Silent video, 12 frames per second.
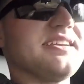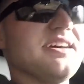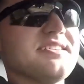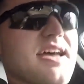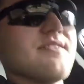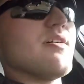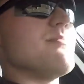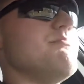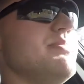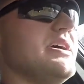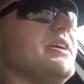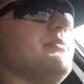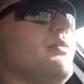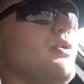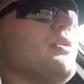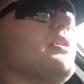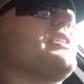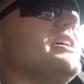Have a bit
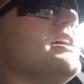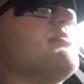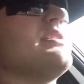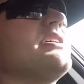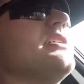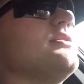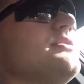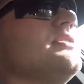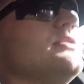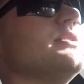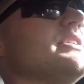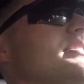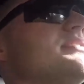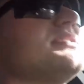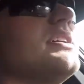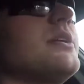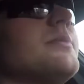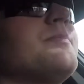more get up and go to it.
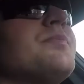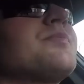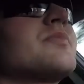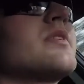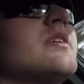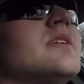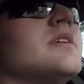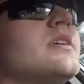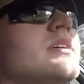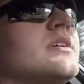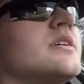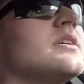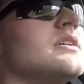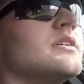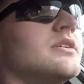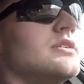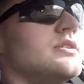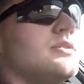So
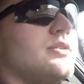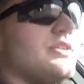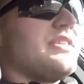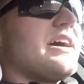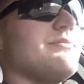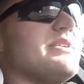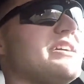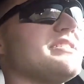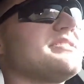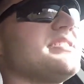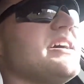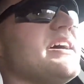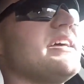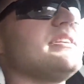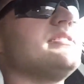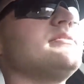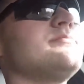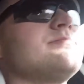with that being said,
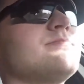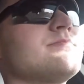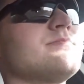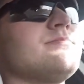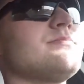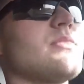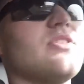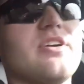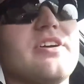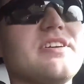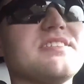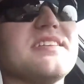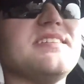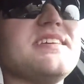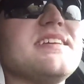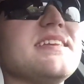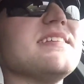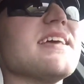there is a
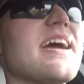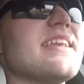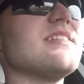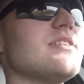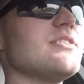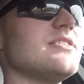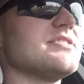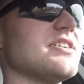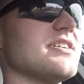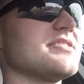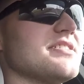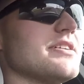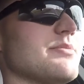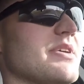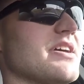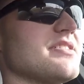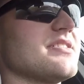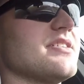teeny tiny little exhaust leak
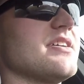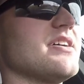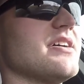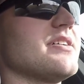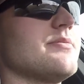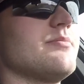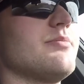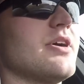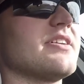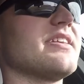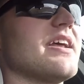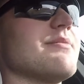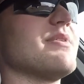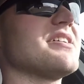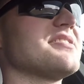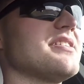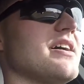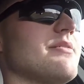because of the part that I
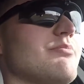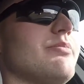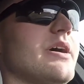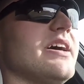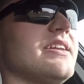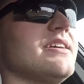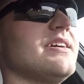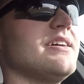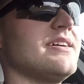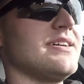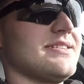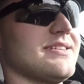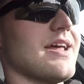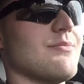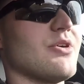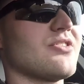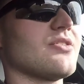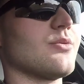messed up, but it's not
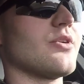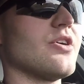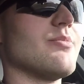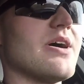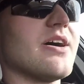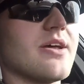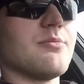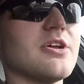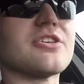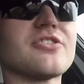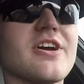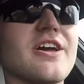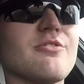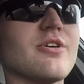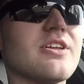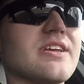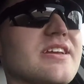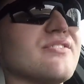much to worry about. I'm going to try and run
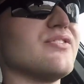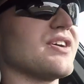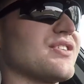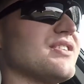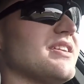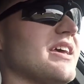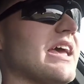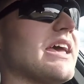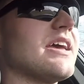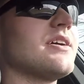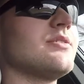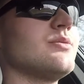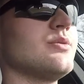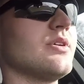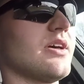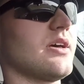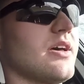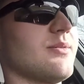and get it fixed today.
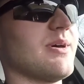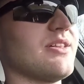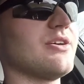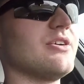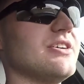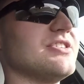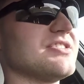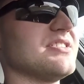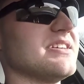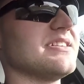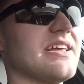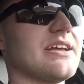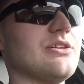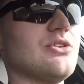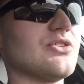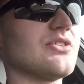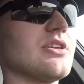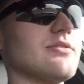I literally just need like a little
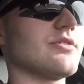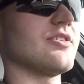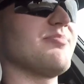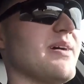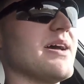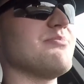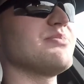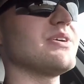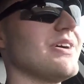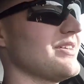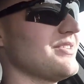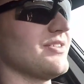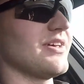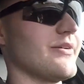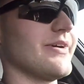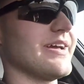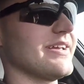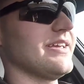sliver of pipe cut so that
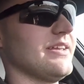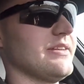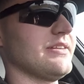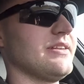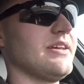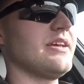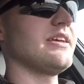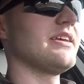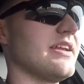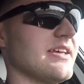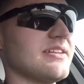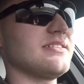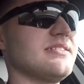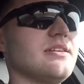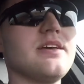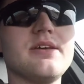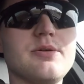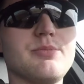way I can get it
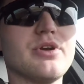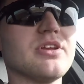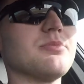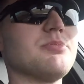put into